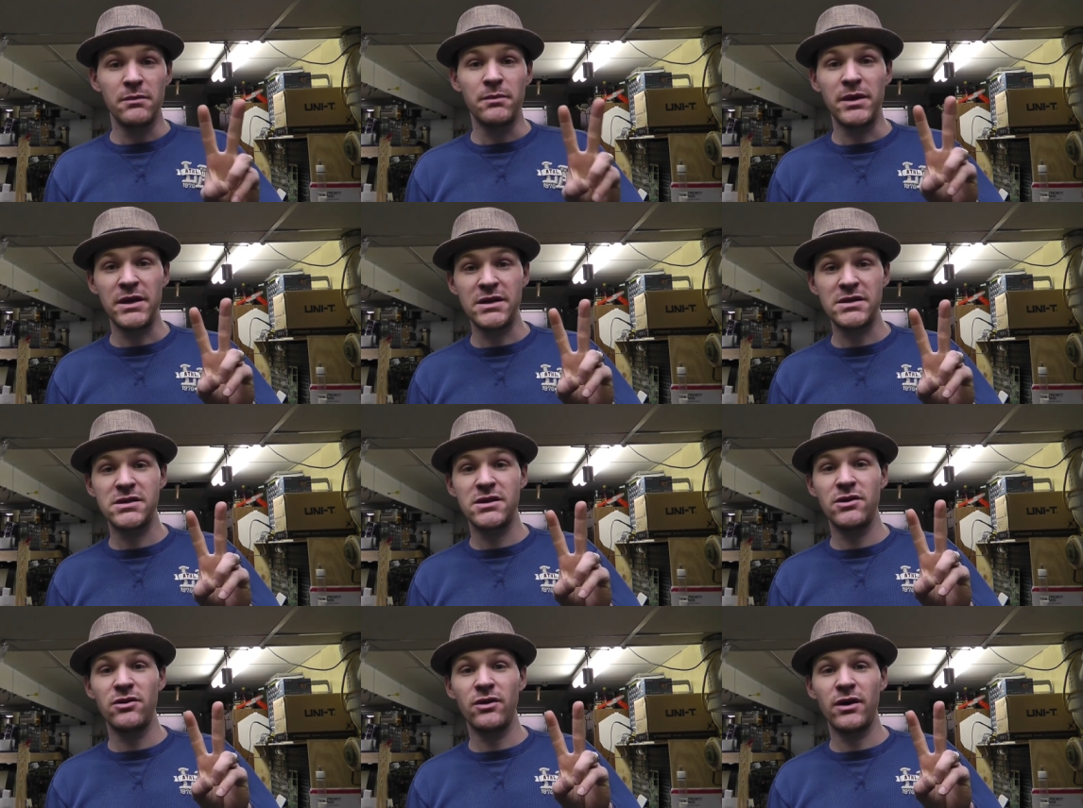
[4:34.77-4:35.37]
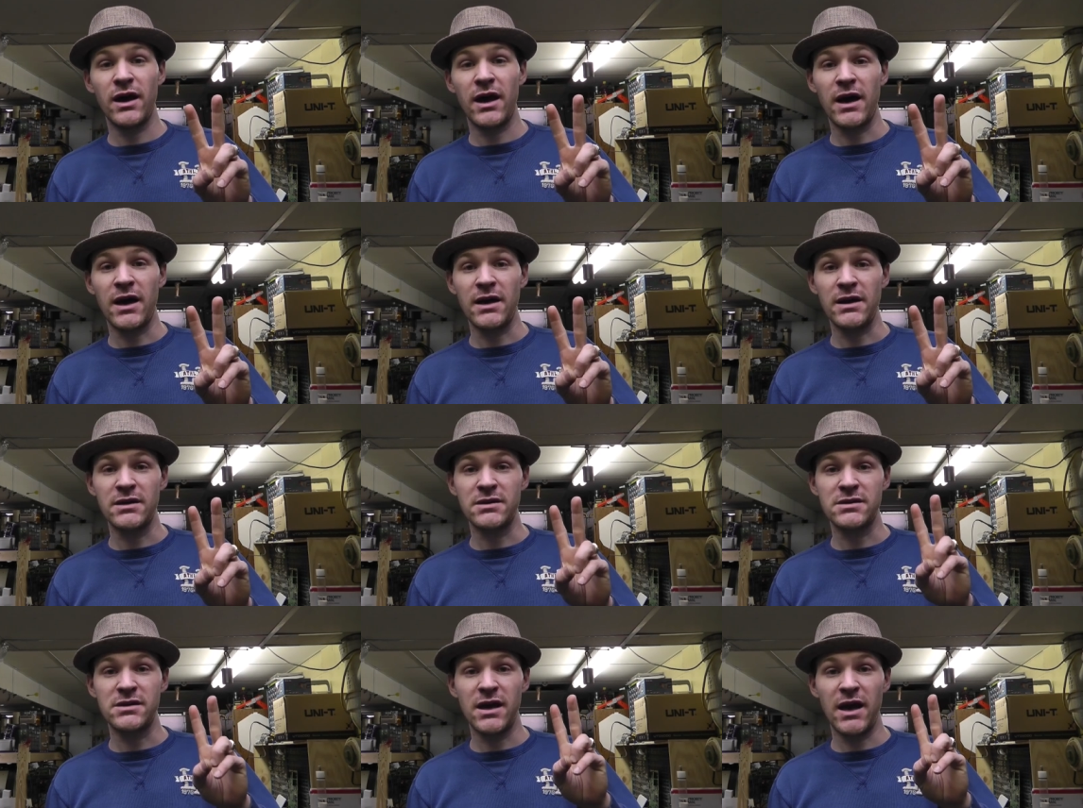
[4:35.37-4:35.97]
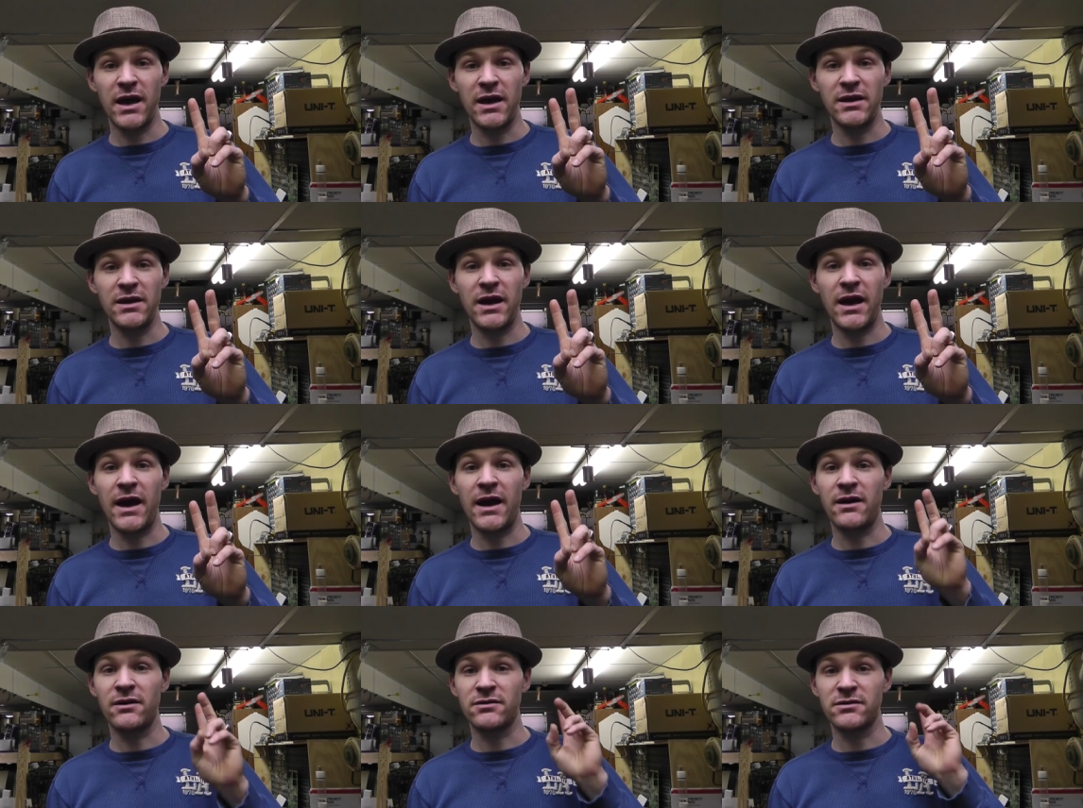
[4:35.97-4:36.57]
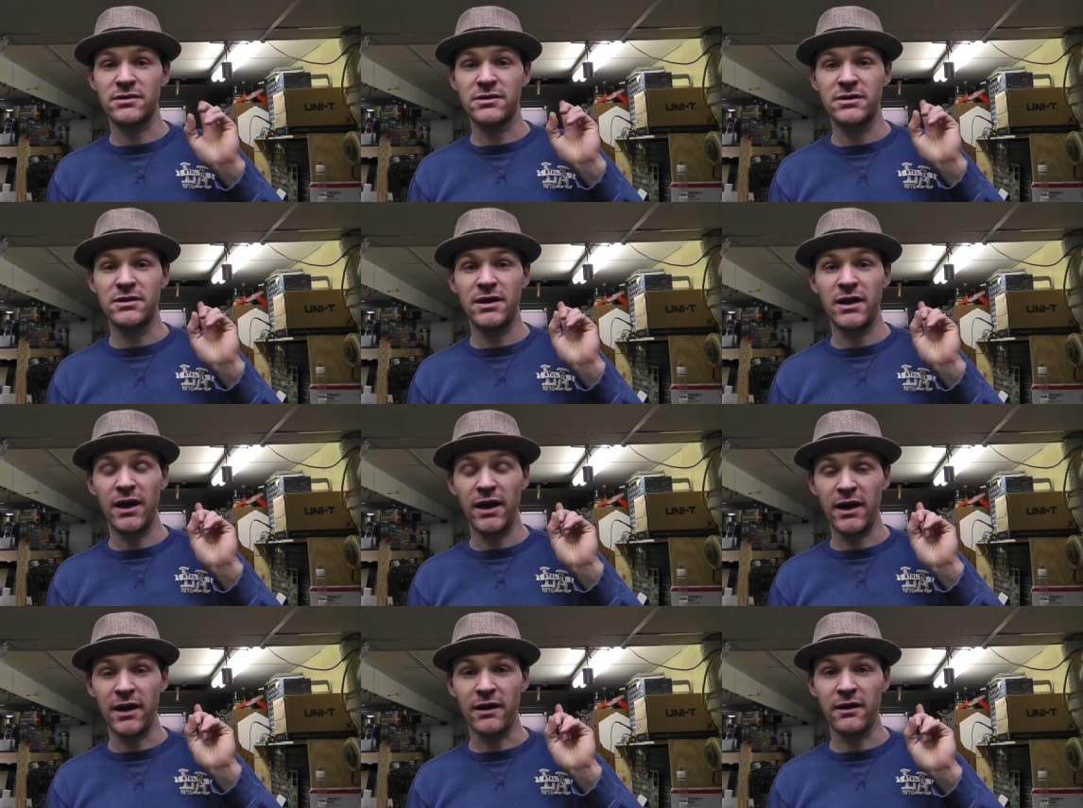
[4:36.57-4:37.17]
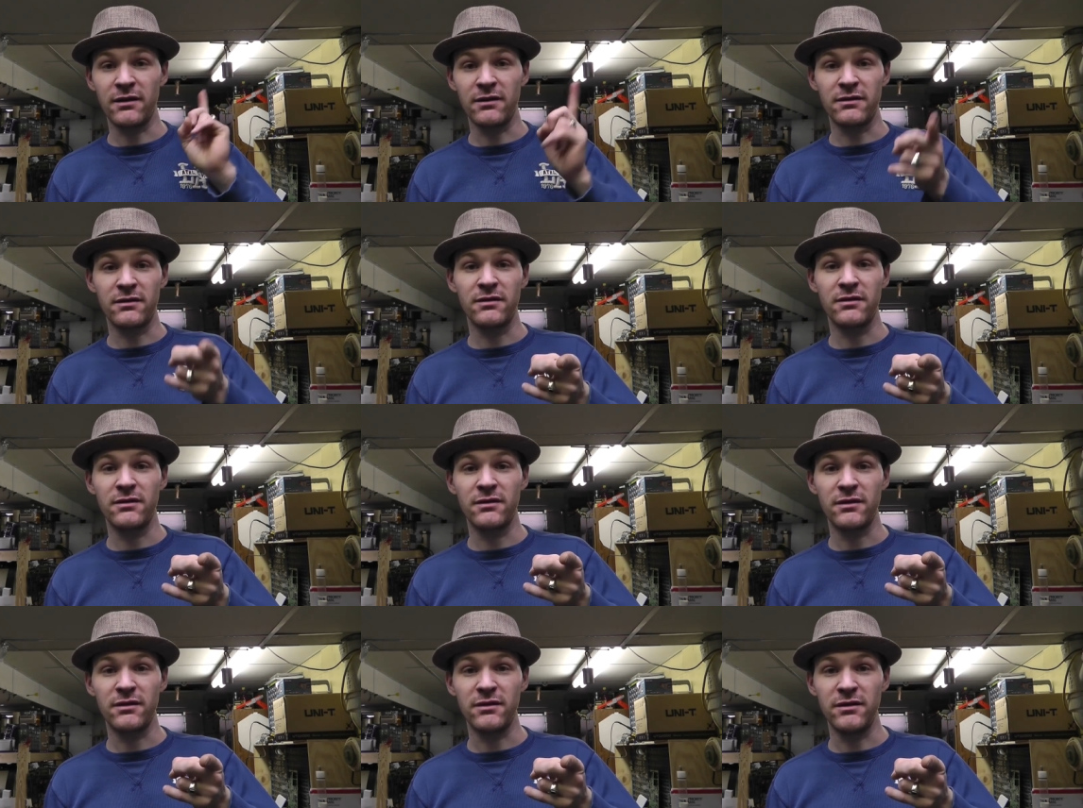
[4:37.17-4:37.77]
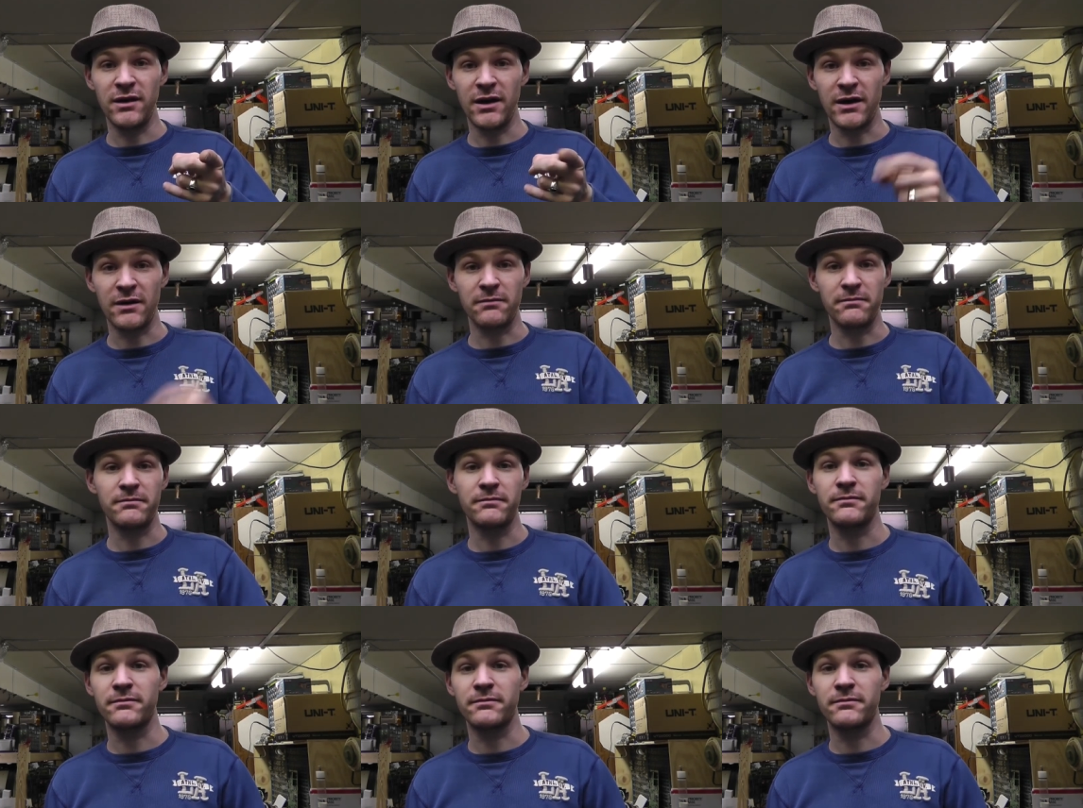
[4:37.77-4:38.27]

Peace to you guys and gals. And yeah,